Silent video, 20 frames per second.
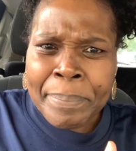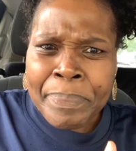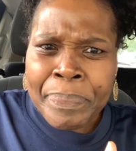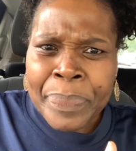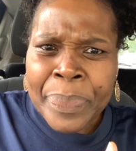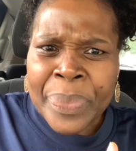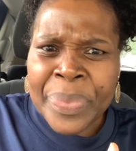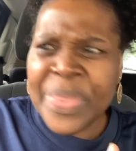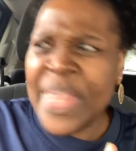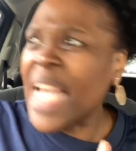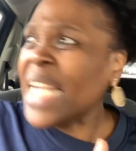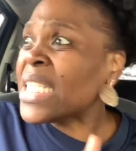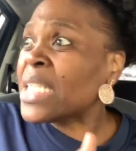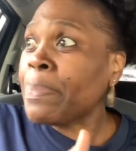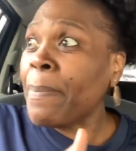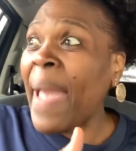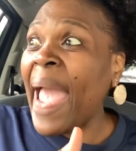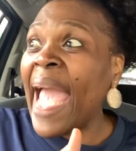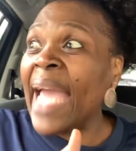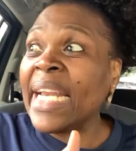This
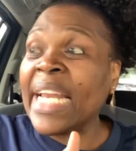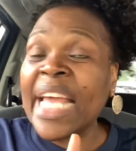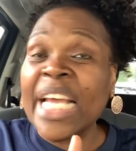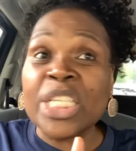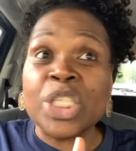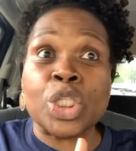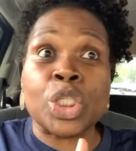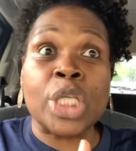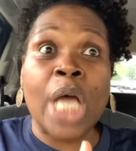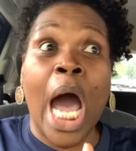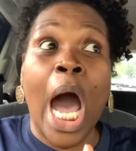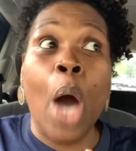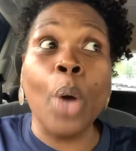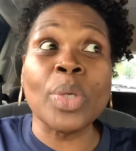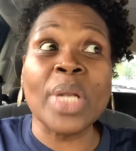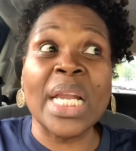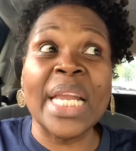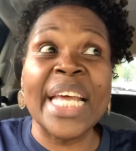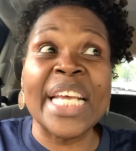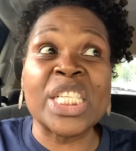man is
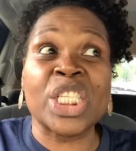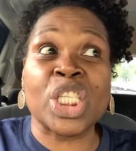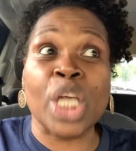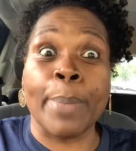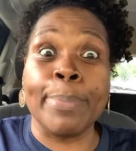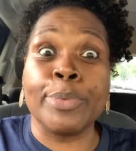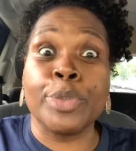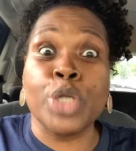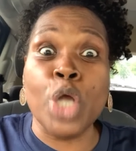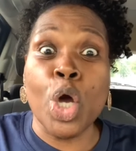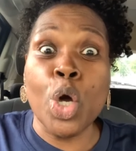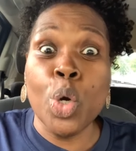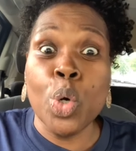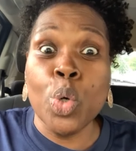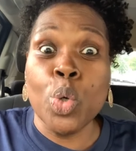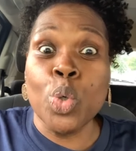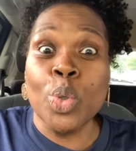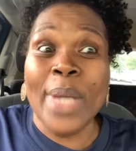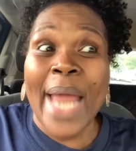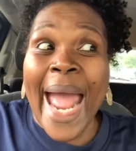totally
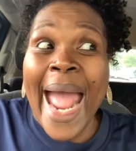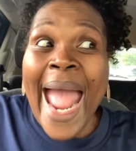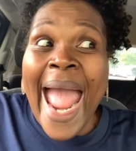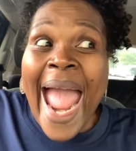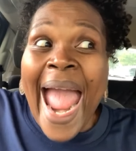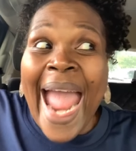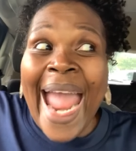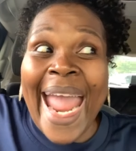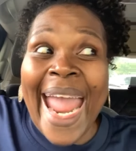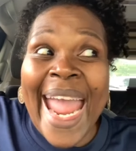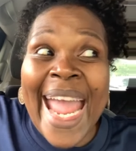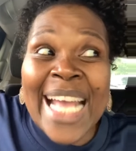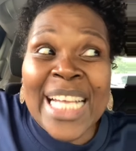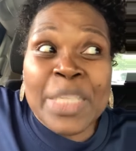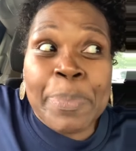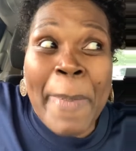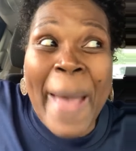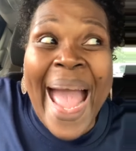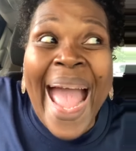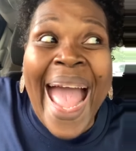subdued, hands
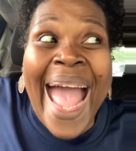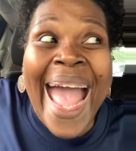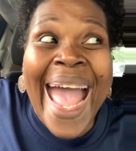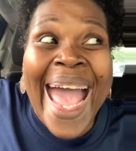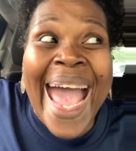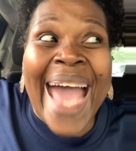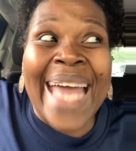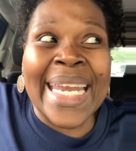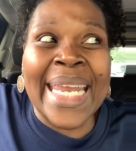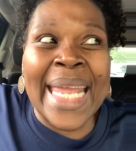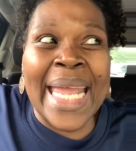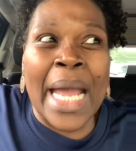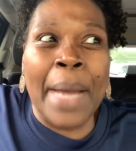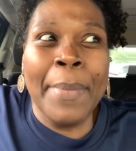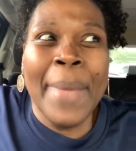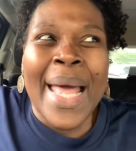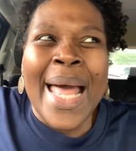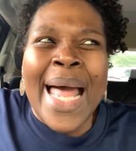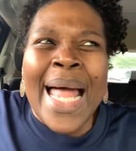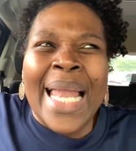behind him,
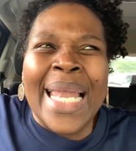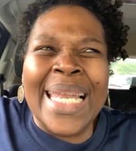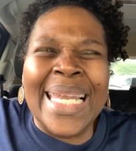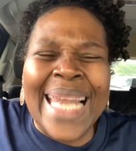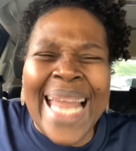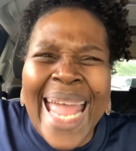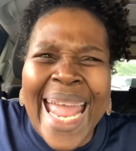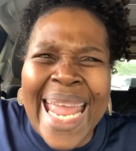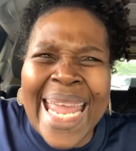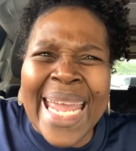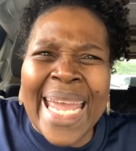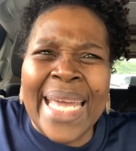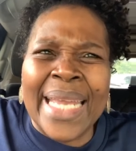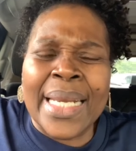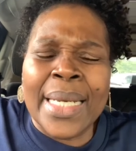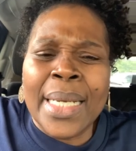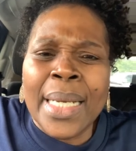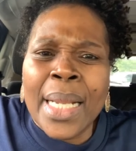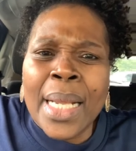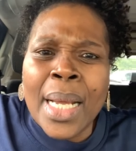
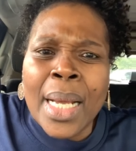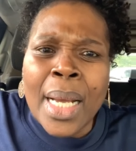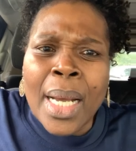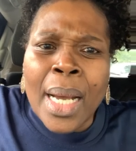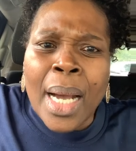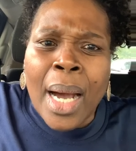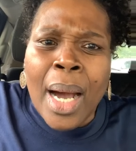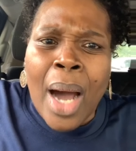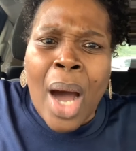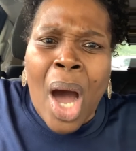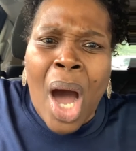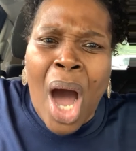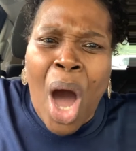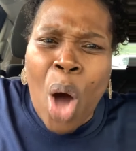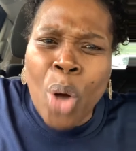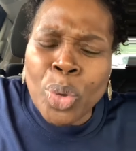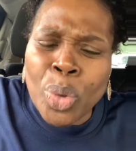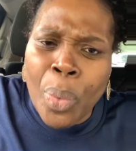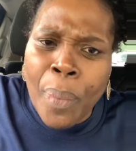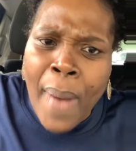laying
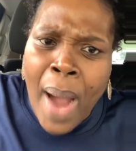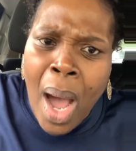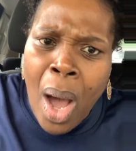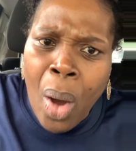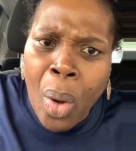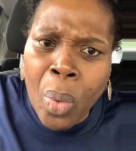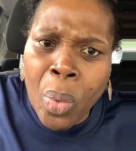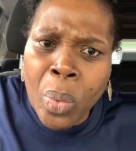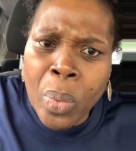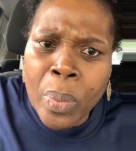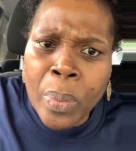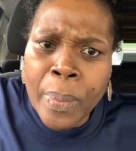on the road.